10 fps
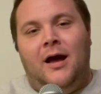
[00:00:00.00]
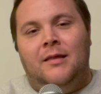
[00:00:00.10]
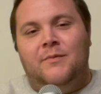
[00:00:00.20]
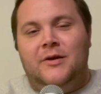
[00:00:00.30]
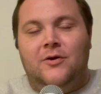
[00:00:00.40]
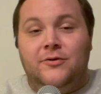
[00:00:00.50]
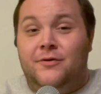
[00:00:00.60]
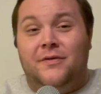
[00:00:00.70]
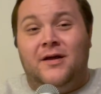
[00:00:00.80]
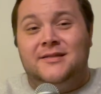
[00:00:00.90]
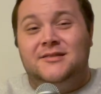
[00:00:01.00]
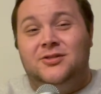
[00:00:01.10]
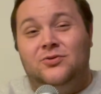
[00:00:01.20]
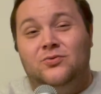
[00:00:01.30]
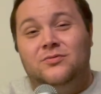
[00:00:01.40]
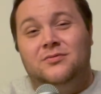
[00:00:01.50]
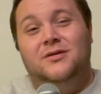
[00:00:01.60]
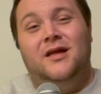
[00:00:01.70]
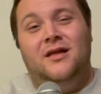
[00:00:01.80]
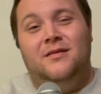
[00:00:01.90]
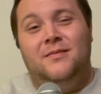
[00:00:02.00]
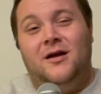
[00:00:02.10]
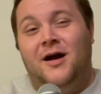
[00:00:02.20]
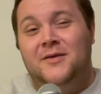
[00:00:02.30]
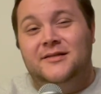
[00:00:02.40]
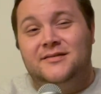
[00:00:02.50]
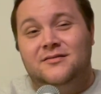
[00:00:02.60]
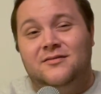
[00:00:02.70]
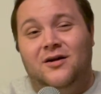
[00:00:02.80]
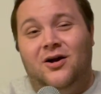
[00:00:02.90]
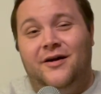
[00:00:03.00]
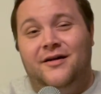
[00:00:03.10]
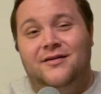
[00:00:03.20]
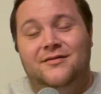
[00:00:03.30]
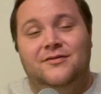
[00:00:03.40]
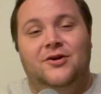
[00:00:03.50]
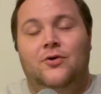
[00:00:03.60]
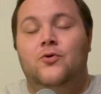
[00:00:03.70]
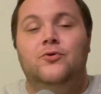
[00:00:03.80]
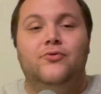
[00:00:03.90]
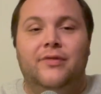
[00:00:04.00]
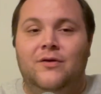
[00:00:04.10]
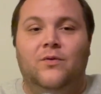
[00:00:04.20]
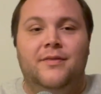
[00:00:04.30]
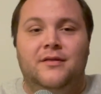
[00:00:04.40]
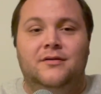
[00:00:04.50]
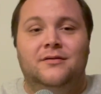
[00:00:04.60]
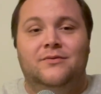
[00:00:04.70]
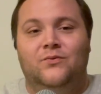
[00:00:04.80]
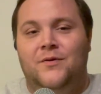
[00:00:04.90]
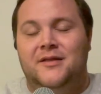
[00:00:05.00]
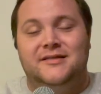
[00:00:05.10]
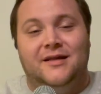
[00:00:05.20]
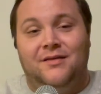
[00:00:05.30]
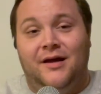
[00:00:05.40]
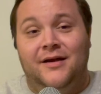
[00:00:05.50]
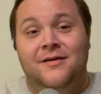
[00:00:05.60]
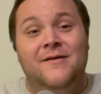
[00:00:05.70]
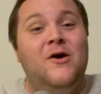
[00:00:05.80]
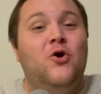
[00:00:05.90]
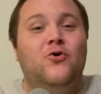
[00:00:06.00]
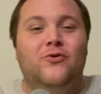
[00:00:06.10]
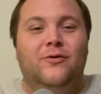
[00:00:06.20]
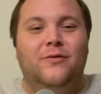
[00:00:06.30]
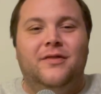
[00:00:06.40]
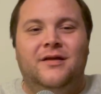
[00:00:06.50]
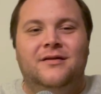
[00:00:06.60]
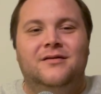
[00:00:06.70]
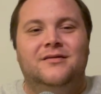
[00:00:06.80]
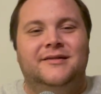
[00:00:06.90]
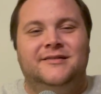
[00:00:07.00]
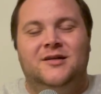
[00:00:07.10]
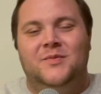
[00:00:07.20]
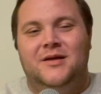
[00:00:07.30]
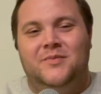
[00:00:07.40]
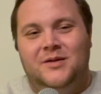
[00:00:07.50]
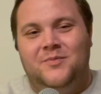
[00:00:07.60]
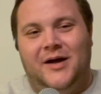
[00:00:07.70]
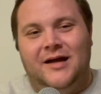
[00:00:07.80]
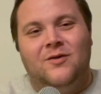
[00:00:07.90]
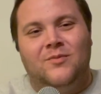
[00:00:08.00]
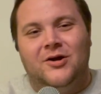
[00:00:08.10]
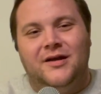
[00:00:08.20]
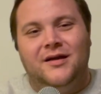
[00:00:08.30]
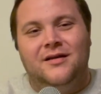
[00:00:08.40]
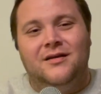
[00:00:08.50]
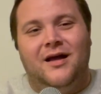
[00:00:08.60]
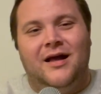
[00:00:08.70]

Let me know your thoughts, too, in the comments on, you know, who you think won the deadline, who you think is going to be a big buyout market